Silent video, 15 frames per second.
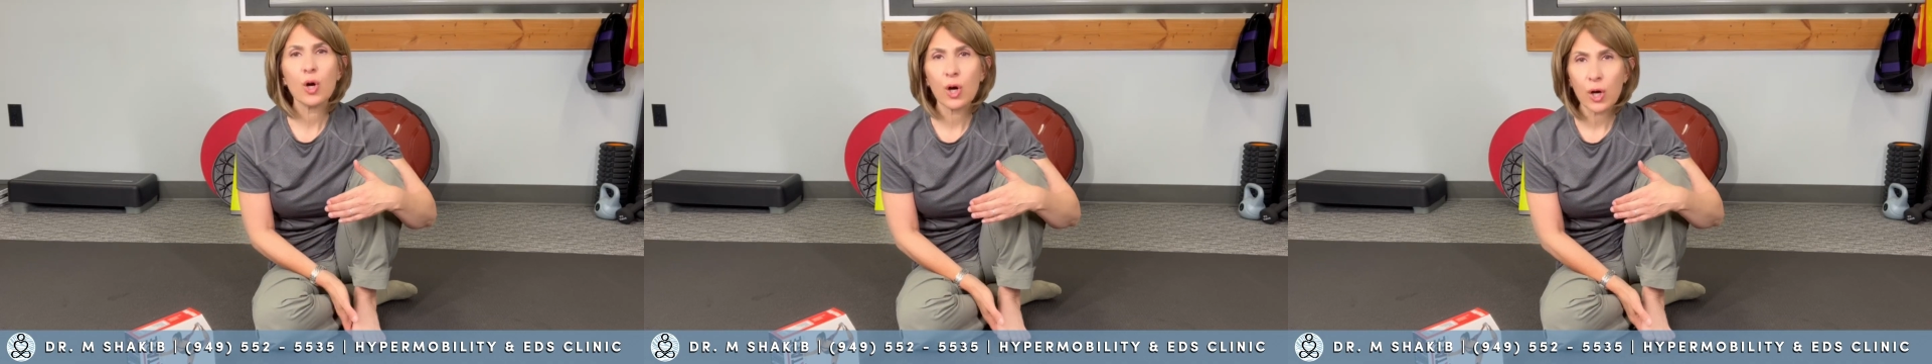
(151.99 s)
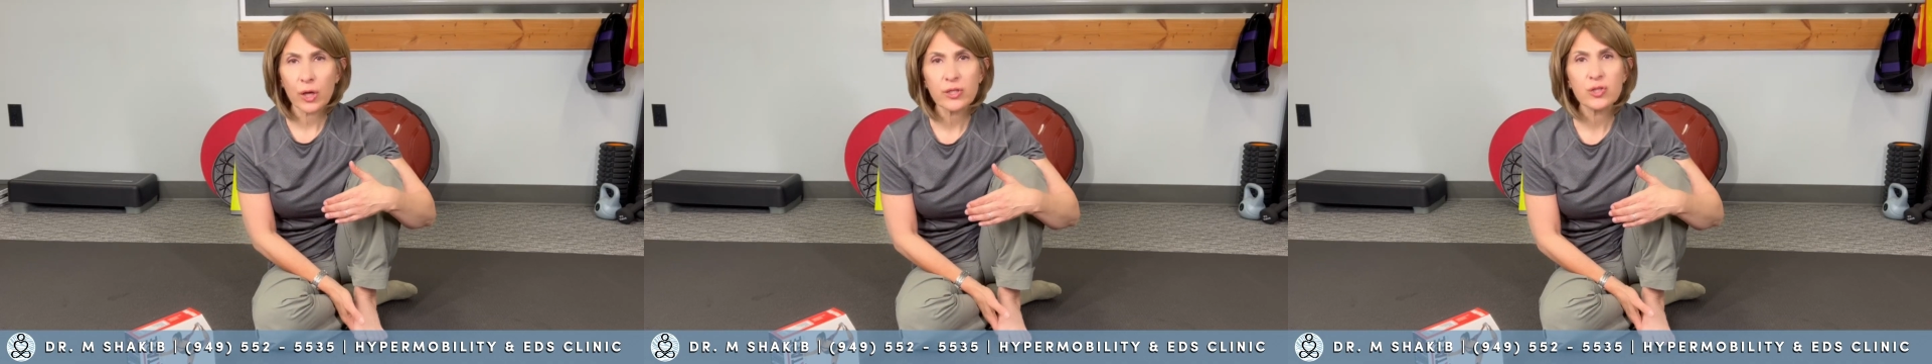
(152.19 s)

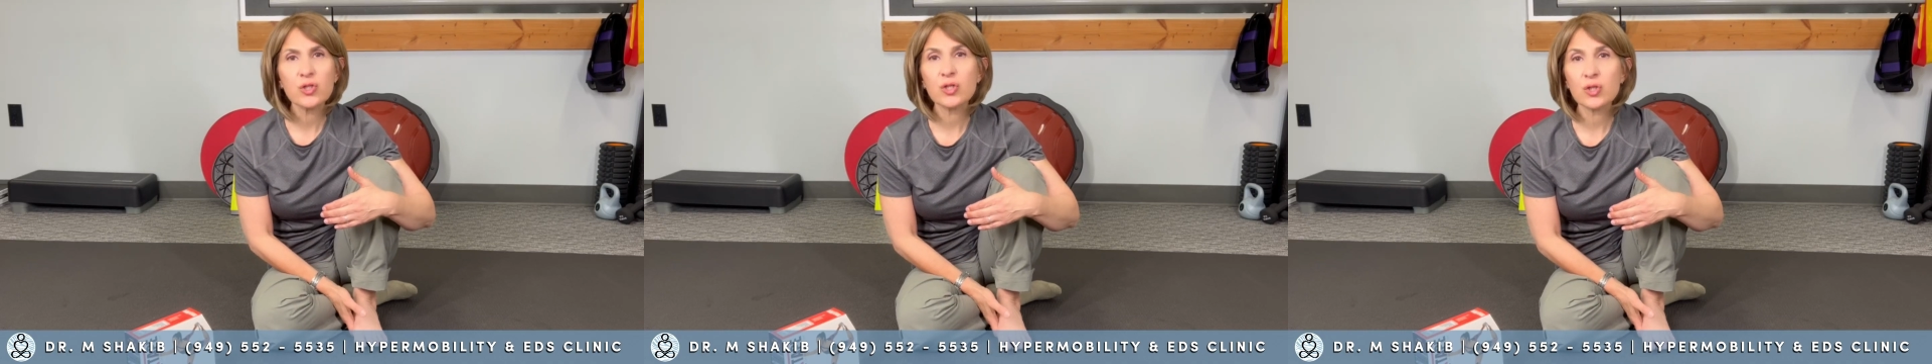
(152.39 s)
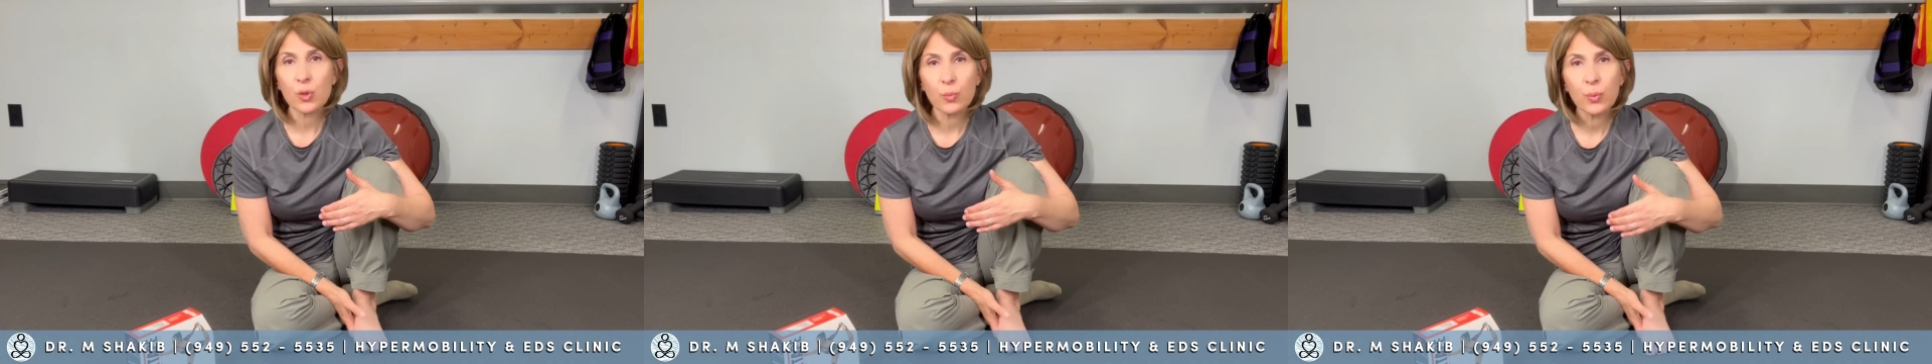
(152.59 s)
arch
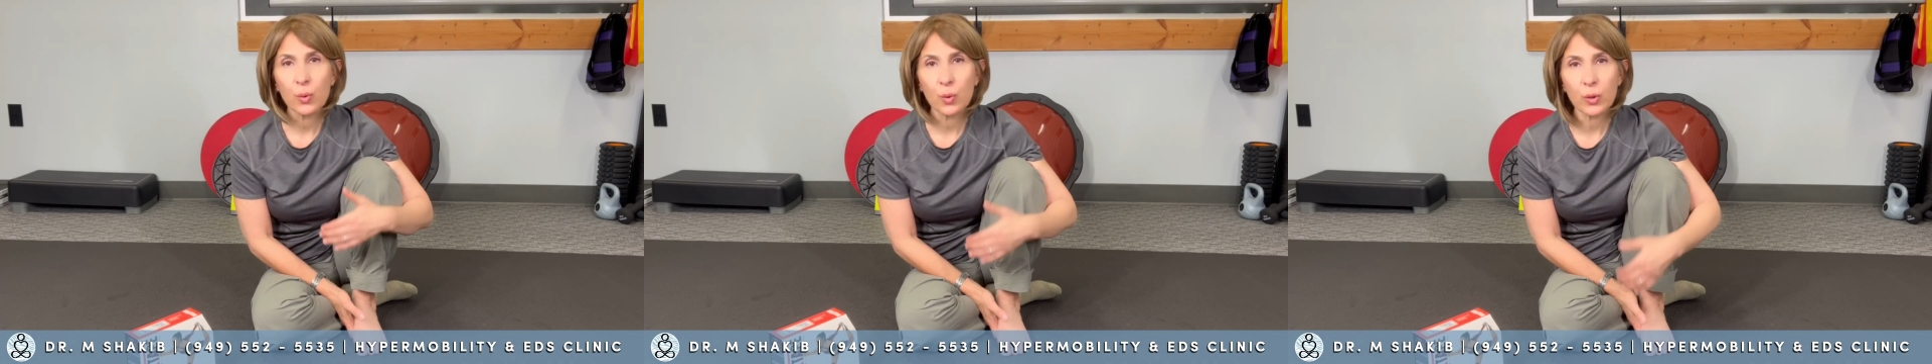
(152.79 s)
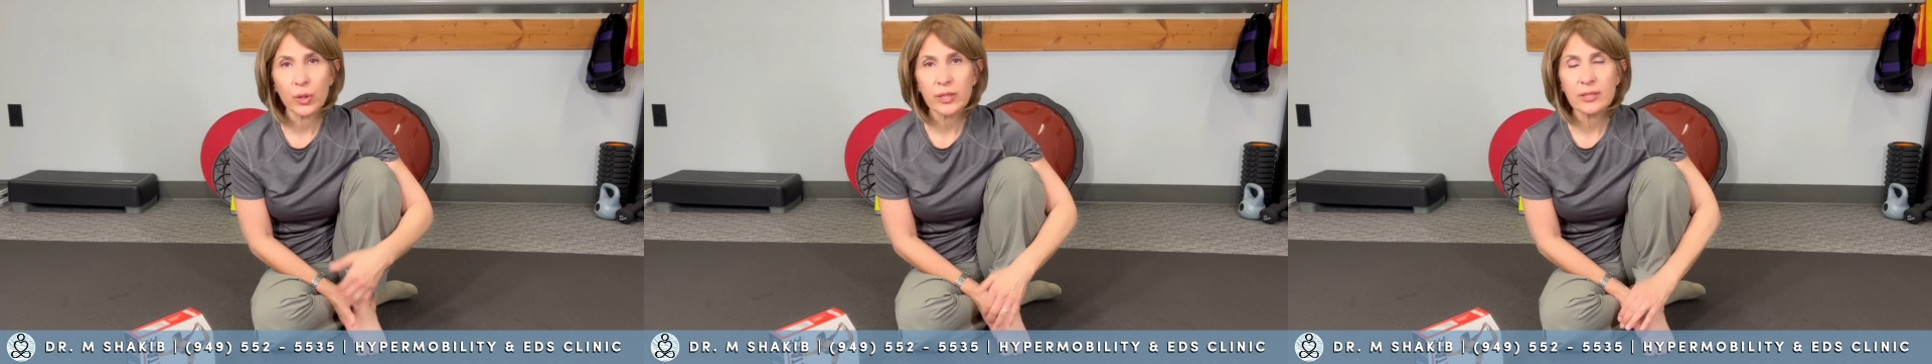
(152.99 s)

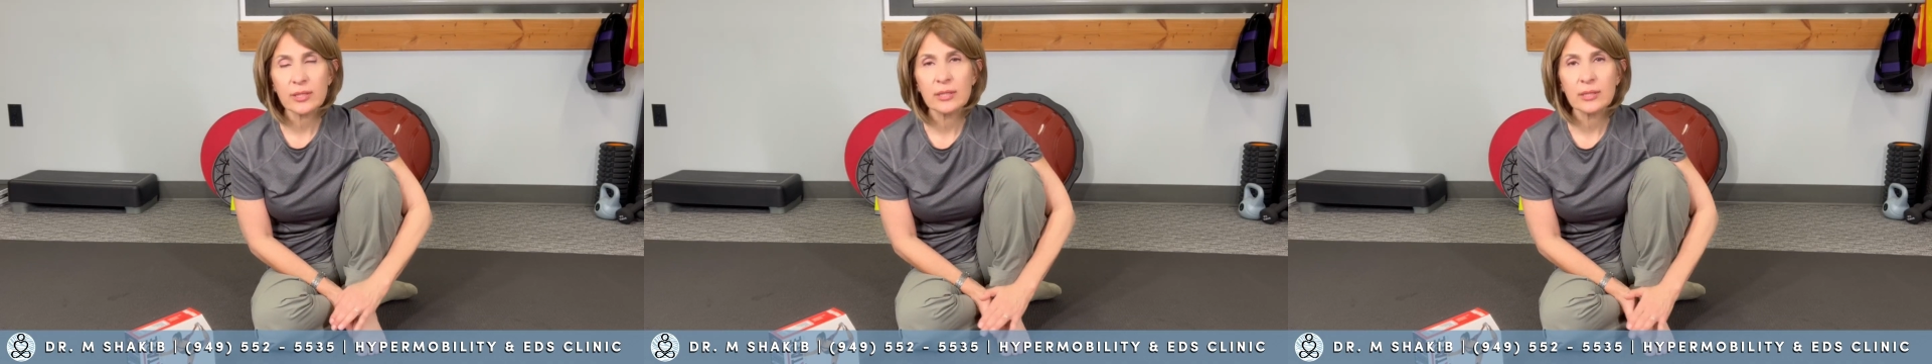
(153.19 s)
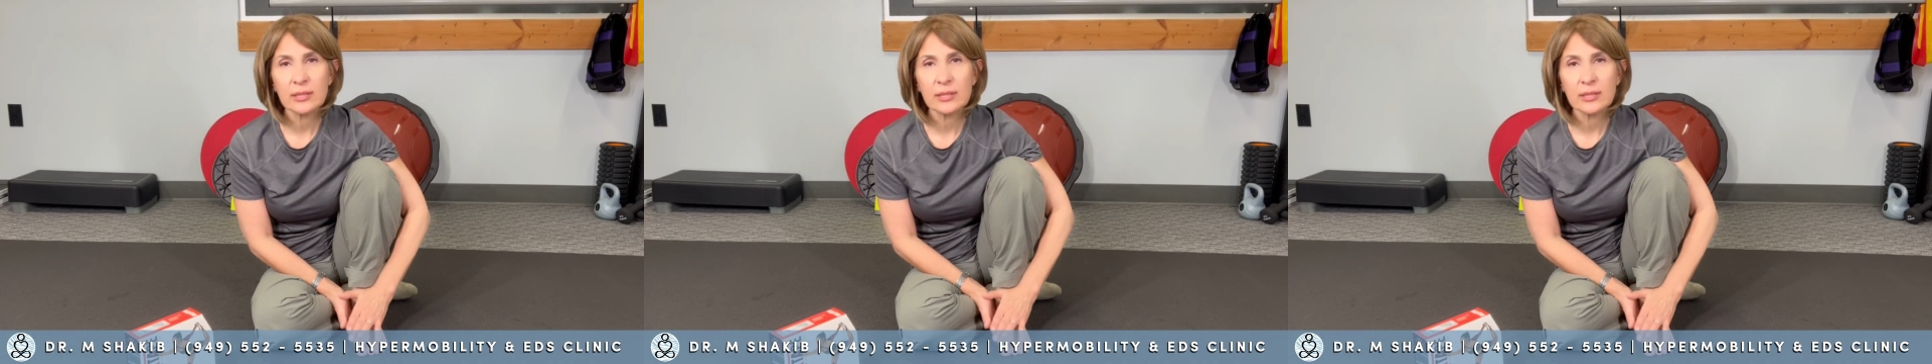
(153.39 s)
support